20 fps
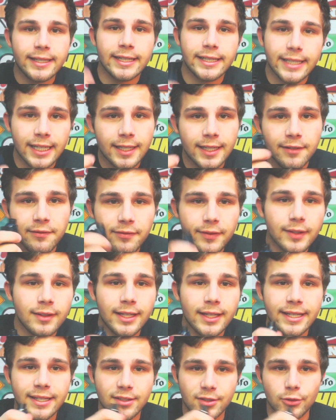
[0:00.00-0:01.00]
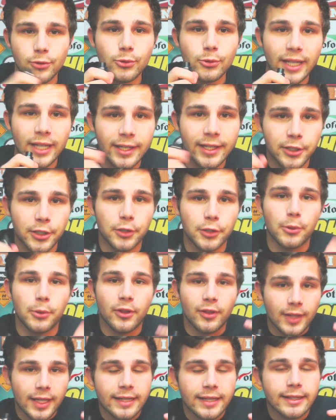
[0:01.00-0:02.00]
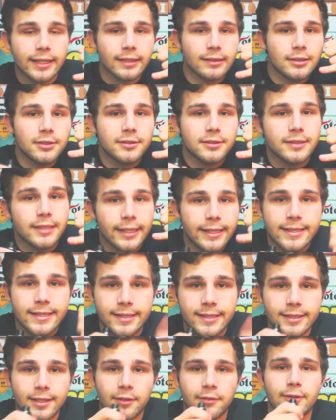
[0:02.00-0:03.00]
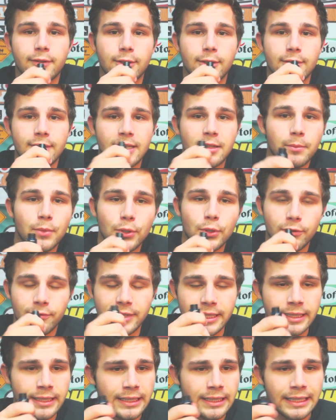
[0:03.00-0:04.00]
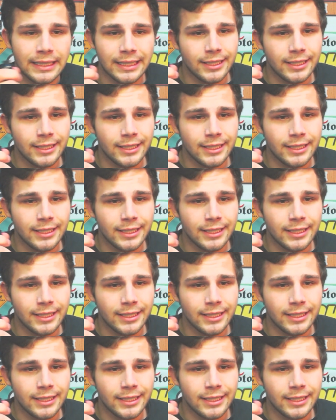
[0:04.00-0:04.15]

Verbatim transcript: I kind of feel like Zoolander with like that little tiny cell phone in the movie.